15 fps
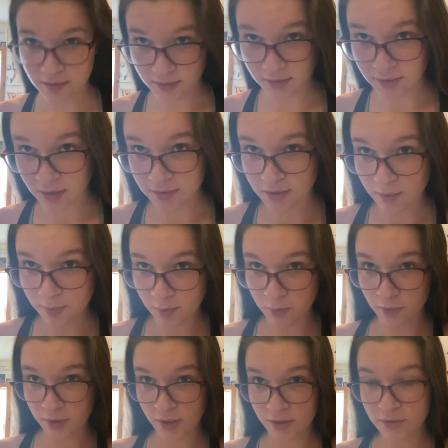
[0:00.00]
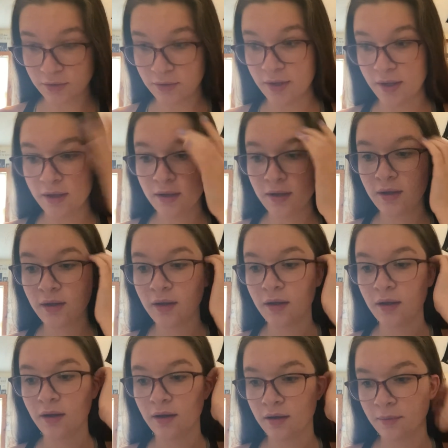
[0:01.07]
is the tank top I wore yesterday.
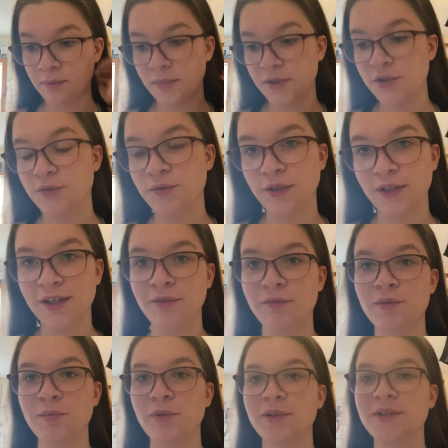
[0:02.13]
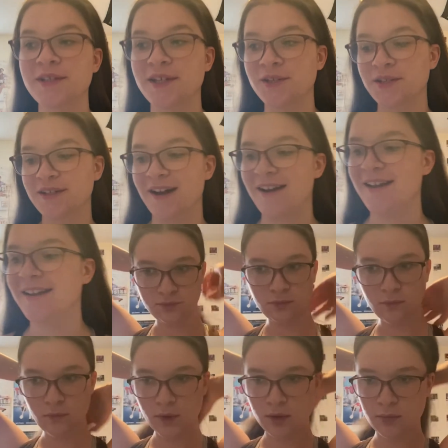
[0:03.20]
It's just really comfortable because I just got it.
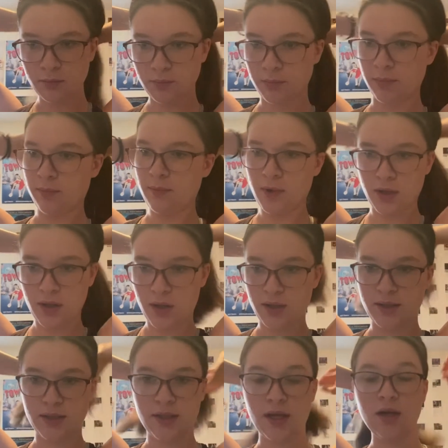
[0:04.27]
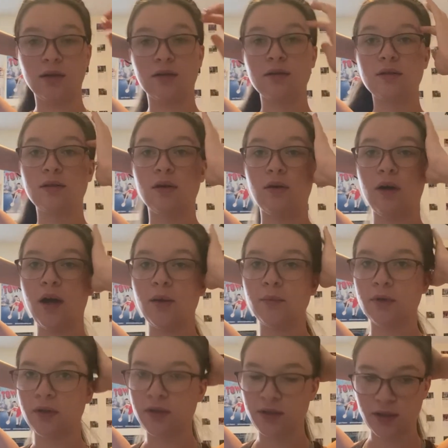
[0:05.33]
Yeah, so I'm
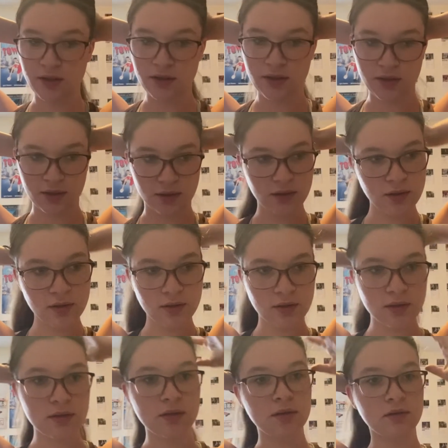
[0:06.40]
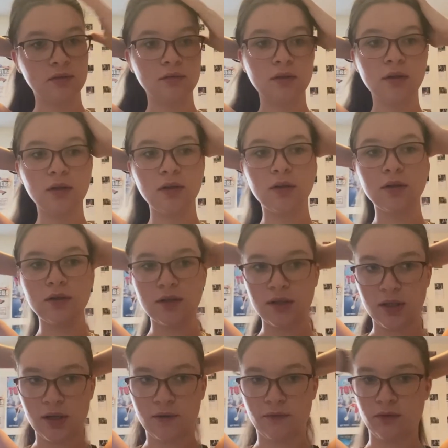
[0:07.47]
really excited to
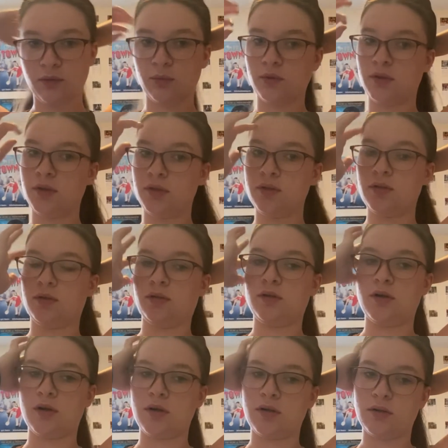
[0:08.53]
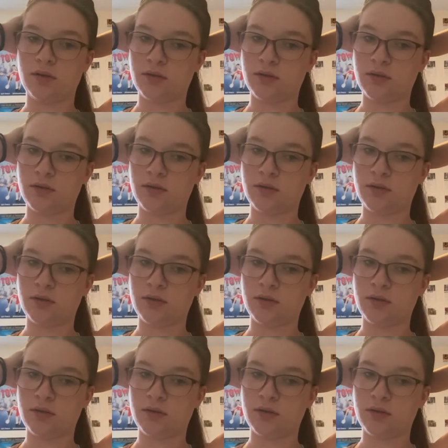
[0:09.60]
see everyone and start